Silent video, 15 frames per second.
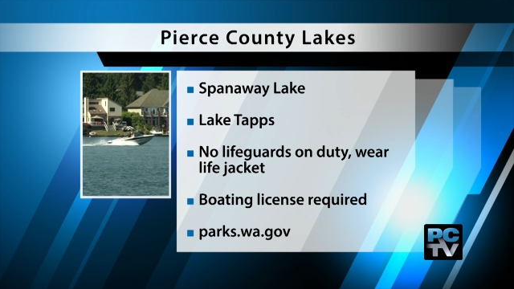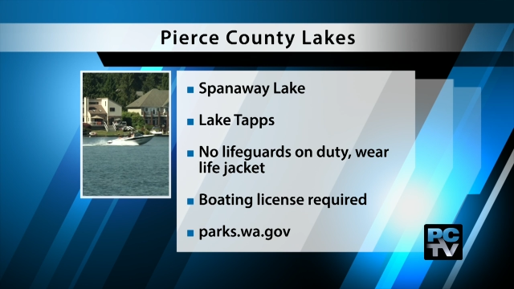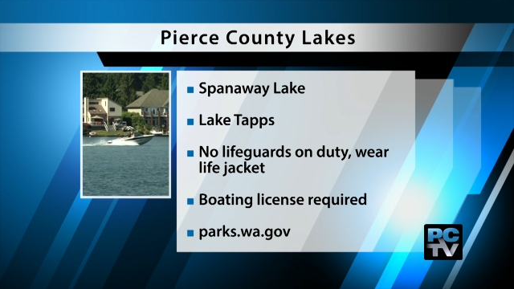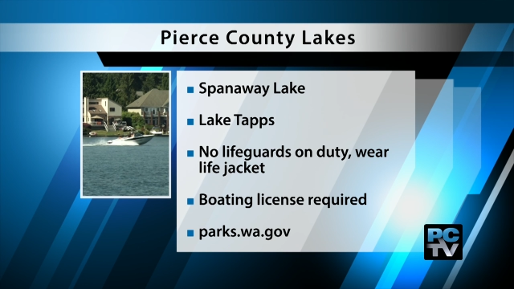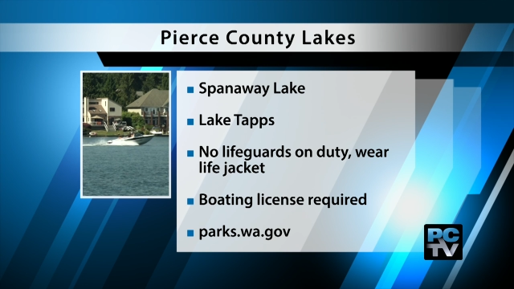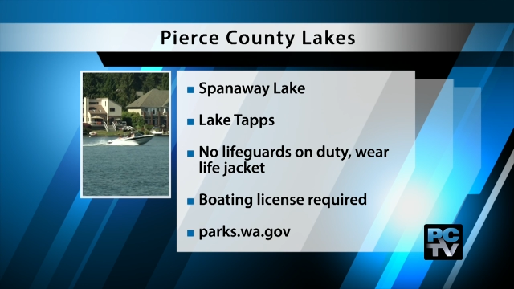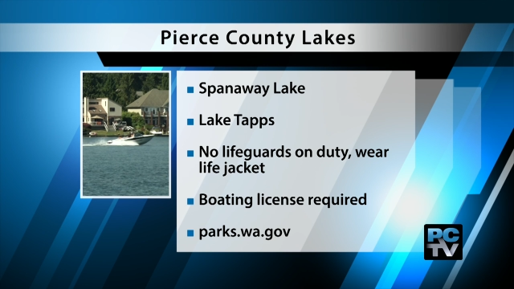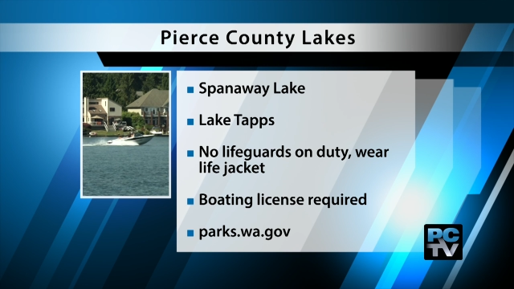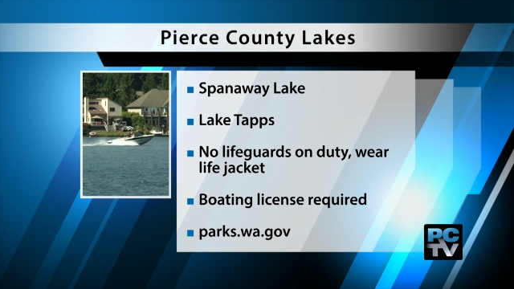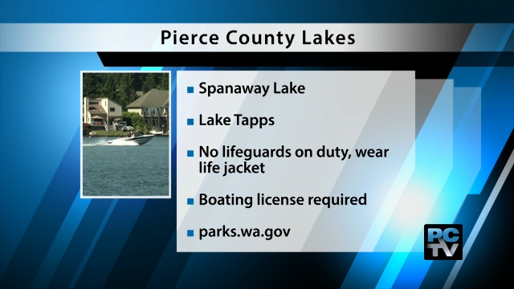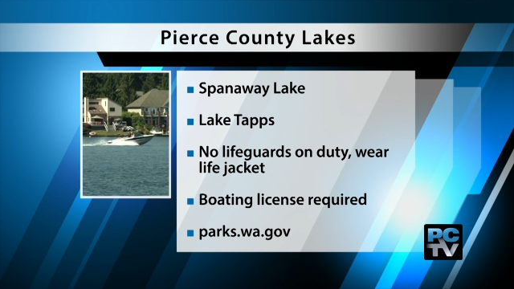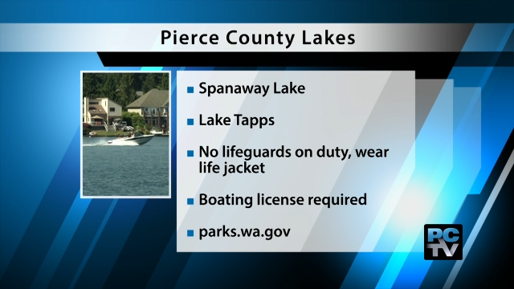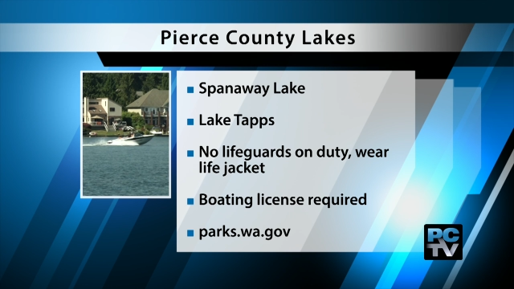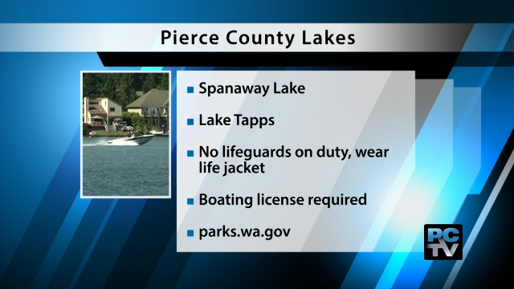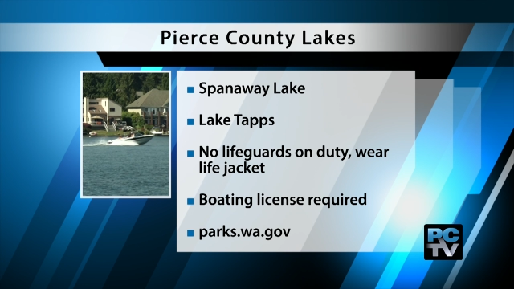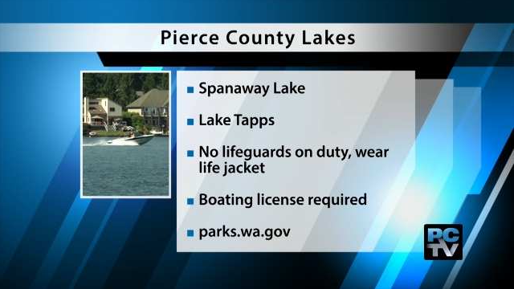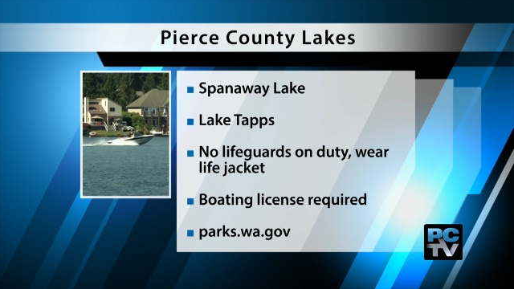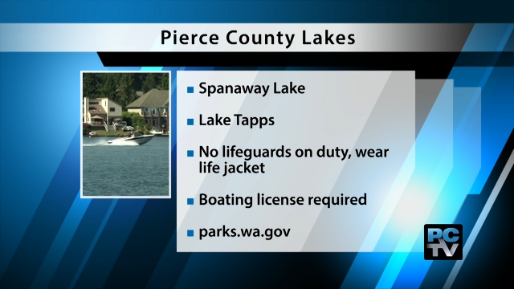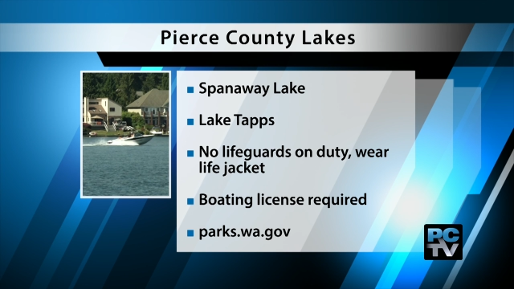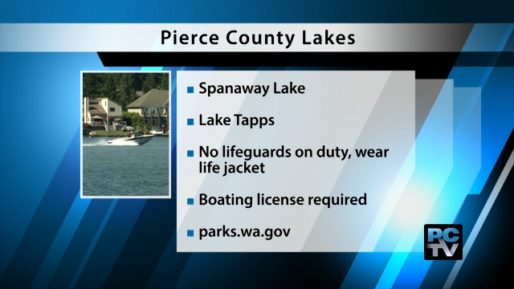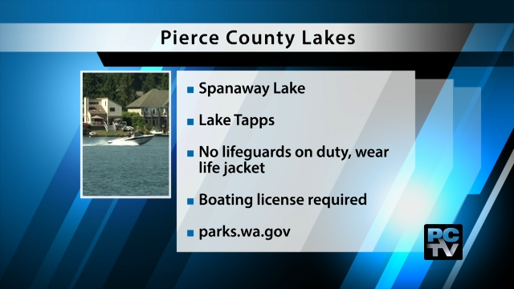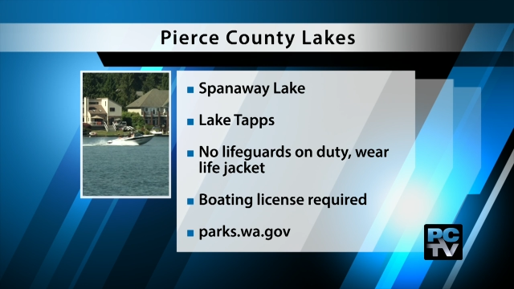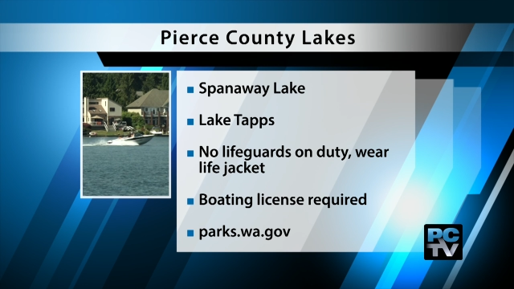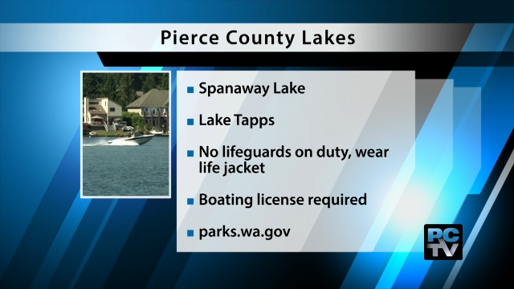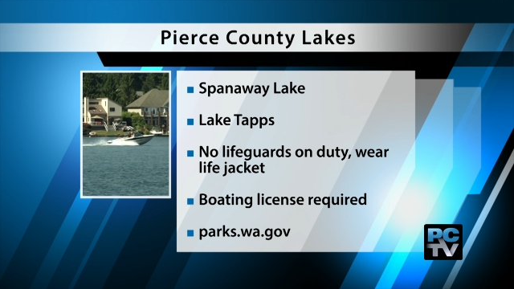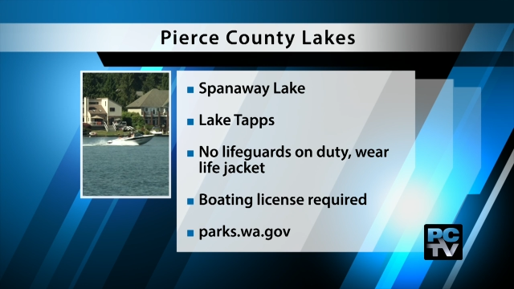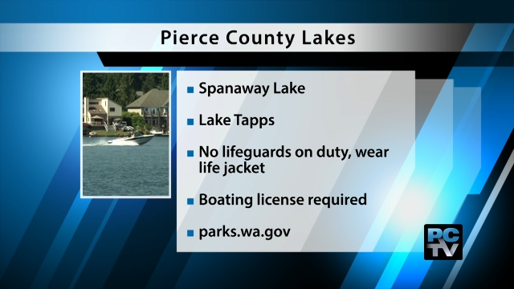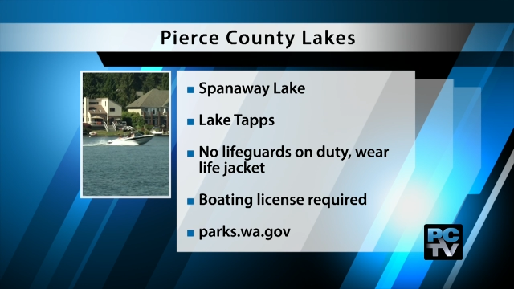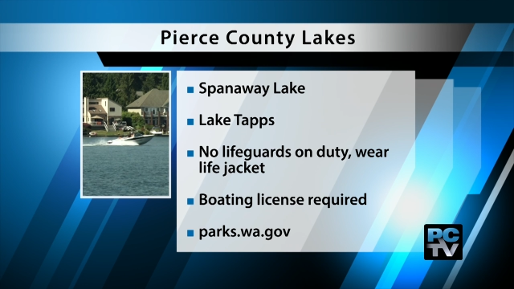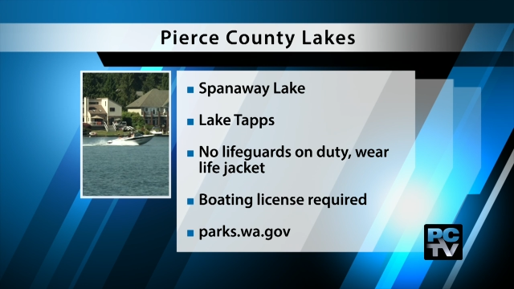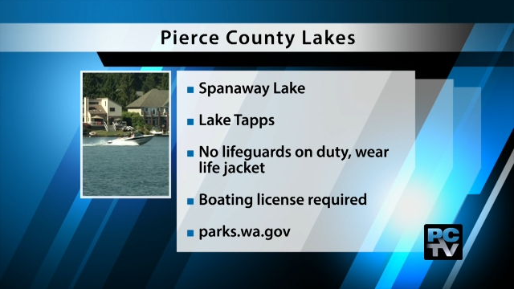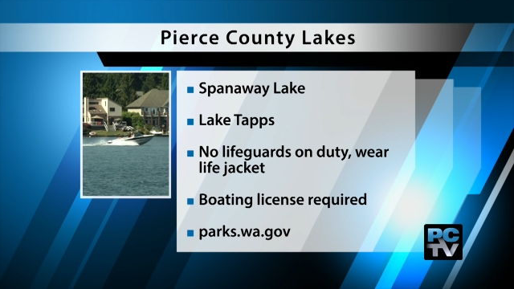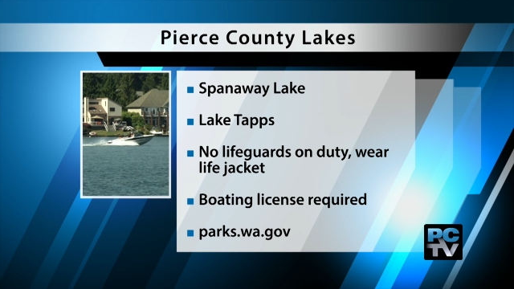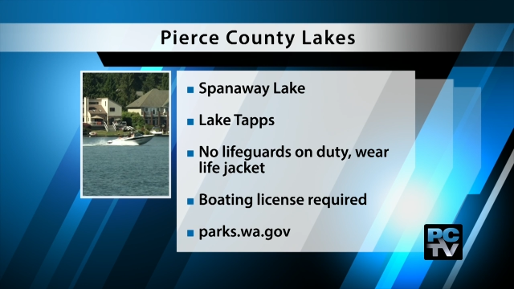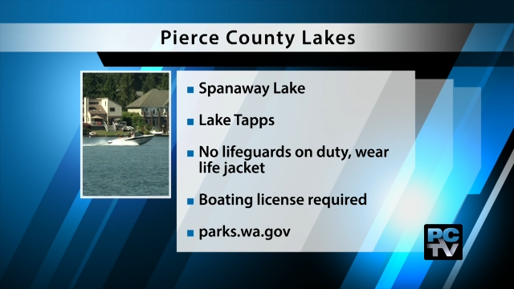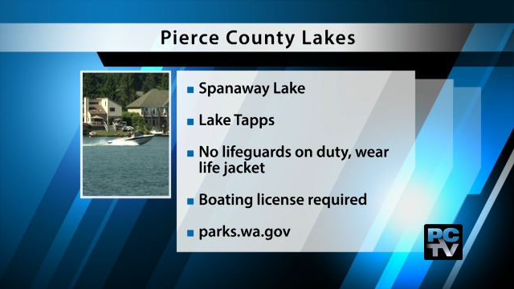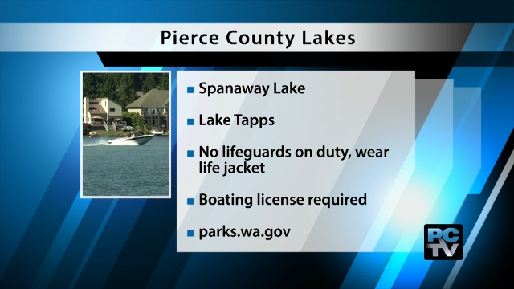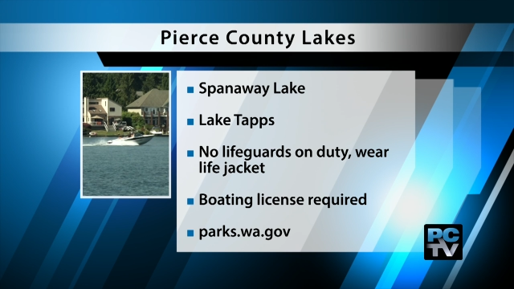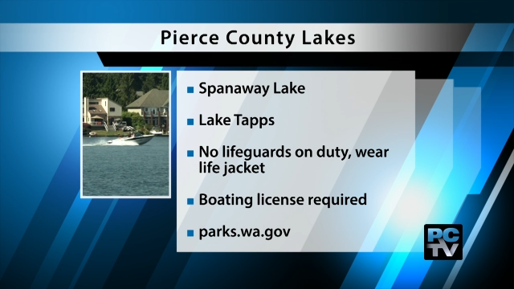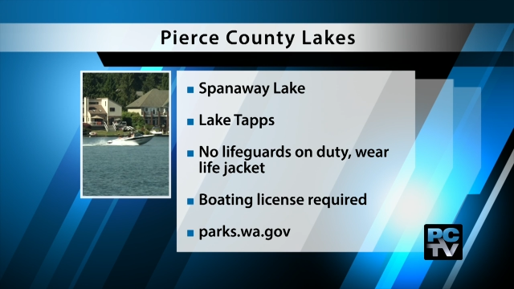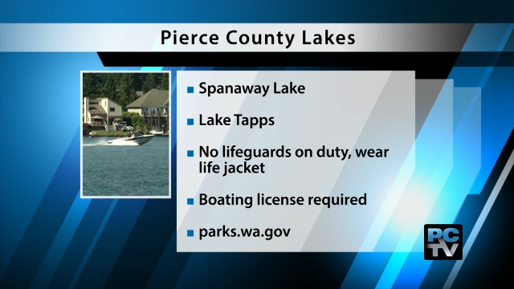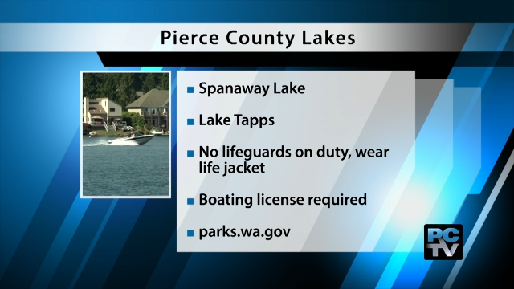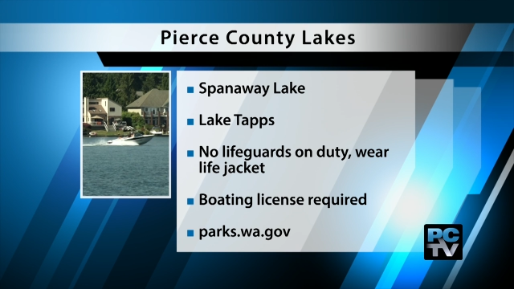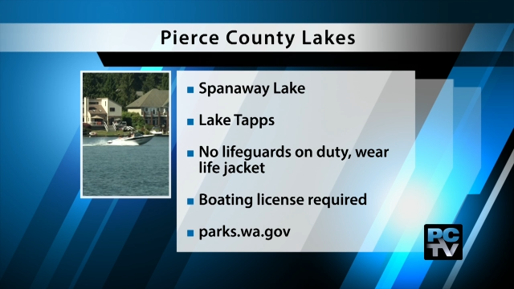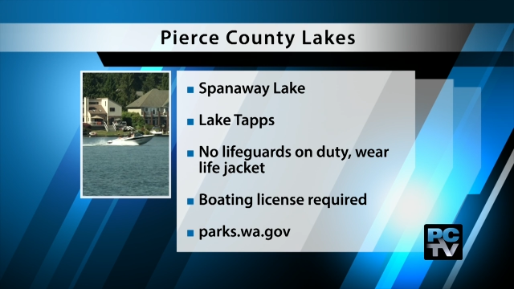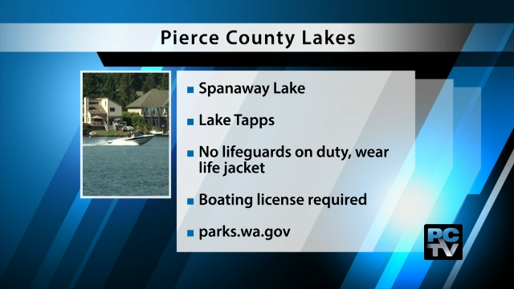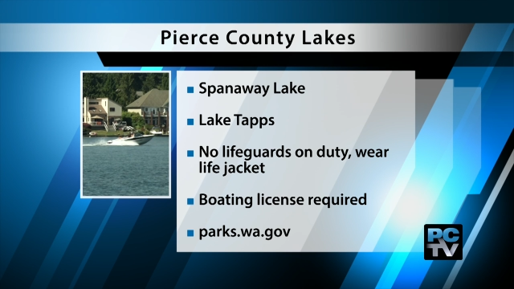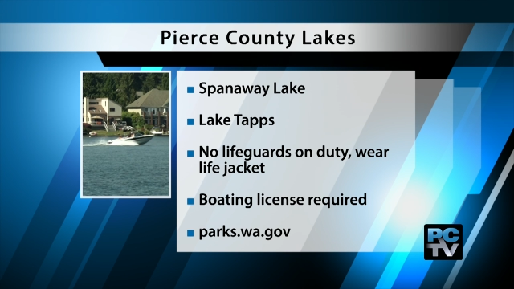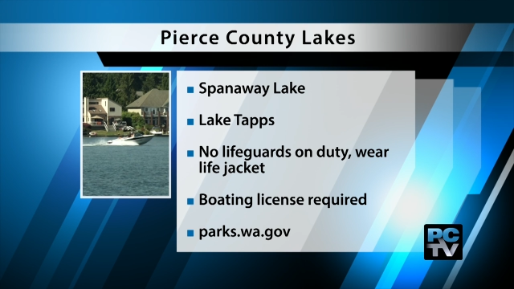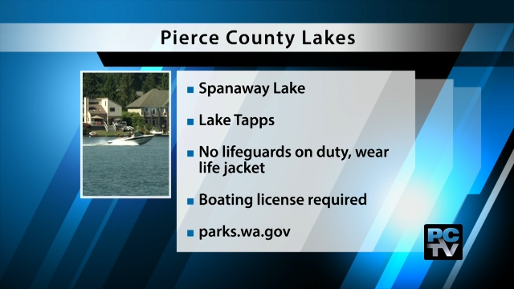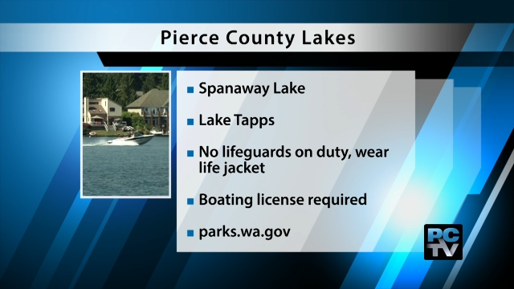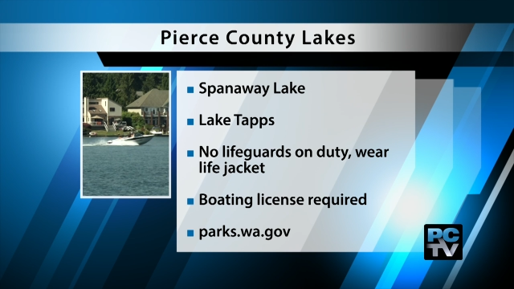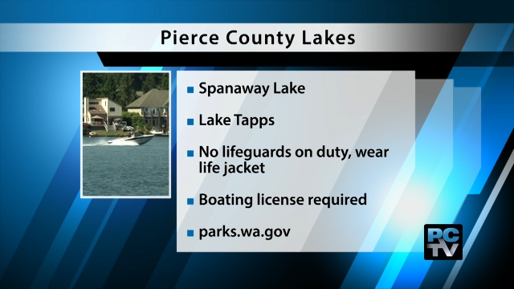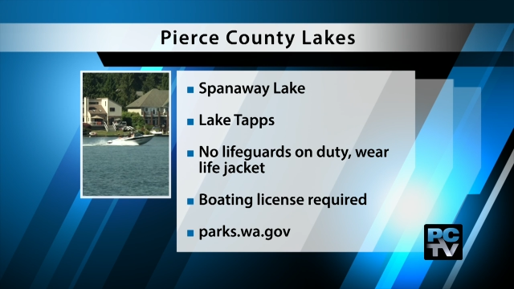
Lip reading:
(no speaker visible)